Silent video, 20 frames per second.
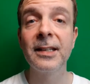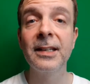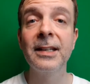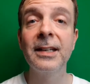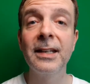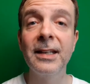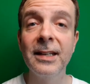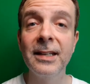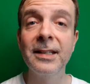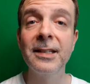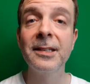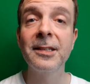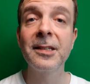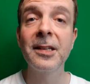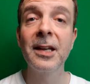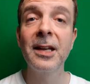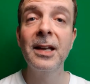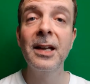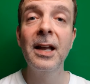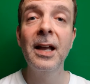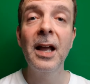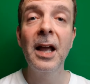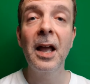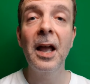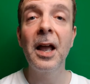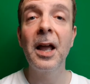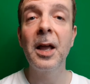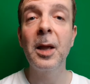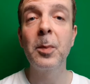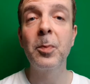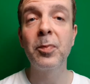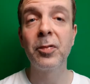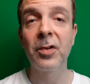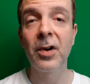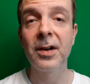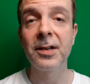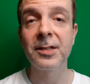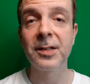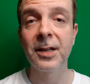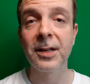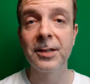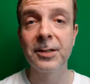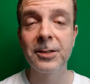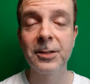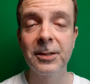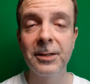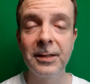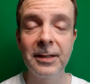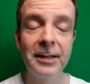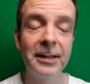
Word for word: It is a process.